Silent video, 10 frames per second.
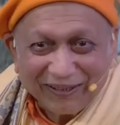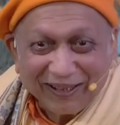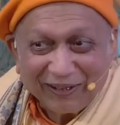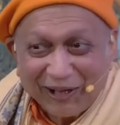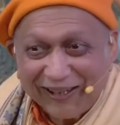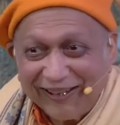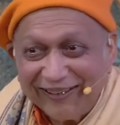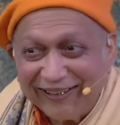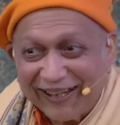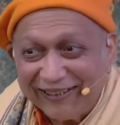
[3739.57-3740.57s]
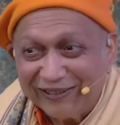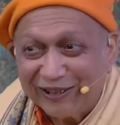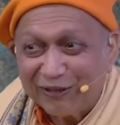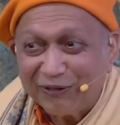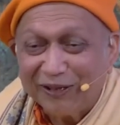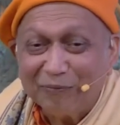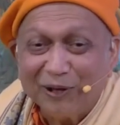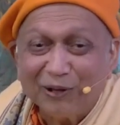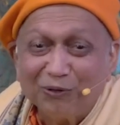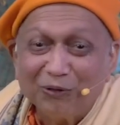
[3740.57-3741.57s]
but the, getting the answer
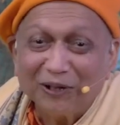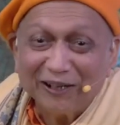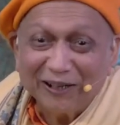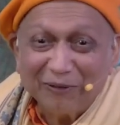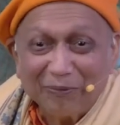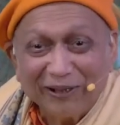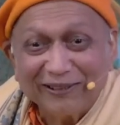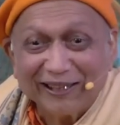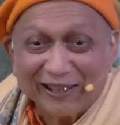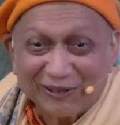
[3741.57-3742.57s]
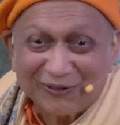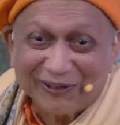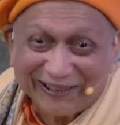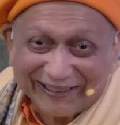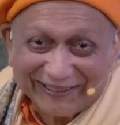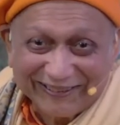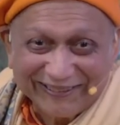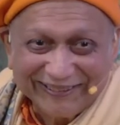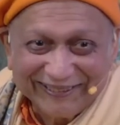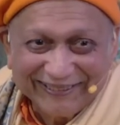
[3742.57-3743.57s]
will make you get the bliss as
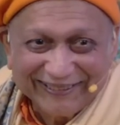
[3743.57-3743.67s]
well.